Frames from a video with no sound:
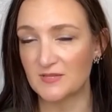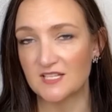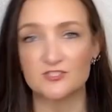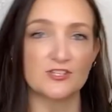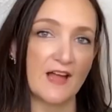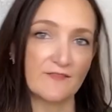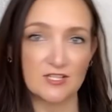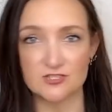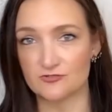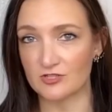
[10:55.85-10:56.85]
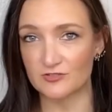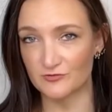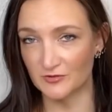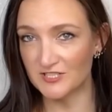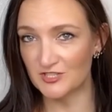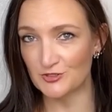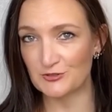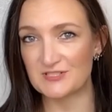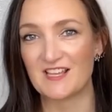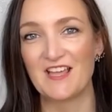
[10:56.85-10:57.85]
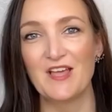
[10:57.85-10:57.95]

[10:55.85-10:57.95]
because you're having structural issues